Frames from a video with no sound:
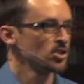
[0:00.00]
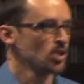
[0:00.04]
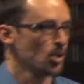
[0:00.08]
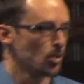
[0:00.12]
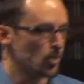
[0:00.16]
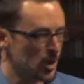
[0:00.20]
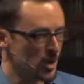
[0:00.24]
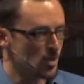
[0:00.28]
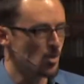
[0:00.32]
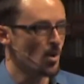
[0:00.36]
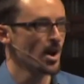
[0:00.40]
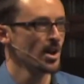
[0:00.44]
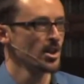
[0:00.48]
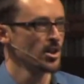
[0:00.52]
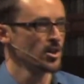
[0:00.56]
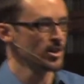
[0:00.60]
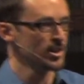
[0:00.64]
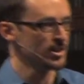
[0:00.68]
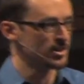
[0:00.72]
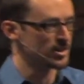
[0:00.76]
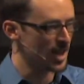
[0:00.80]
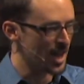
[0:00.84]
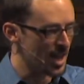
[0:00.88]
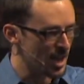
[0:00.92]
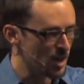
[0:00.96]
So we want
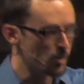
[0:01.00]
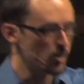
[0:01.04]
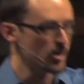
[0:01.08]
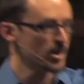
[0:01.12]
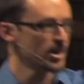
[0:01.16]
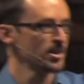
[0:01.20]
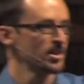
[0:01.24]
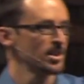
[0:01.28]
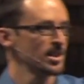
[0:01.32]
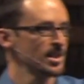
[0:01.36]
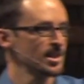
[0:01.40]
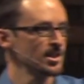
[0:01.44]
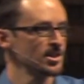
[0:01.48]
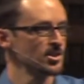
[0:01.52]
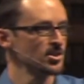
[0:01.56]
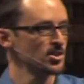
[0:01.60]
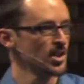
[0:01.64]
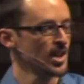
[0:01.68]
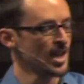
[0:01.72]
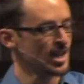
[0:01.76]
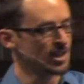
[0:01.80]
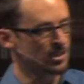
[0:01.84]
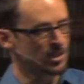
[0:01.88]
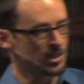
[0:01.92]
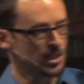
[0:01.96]
you to take one of
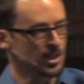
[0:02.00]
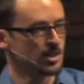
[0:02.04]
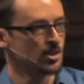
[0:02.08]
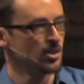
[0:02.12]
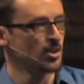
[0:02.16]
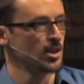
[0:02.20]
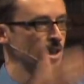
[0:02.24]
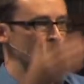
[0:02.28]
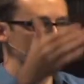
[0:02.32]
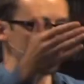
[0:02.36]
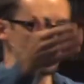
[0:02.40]
these as either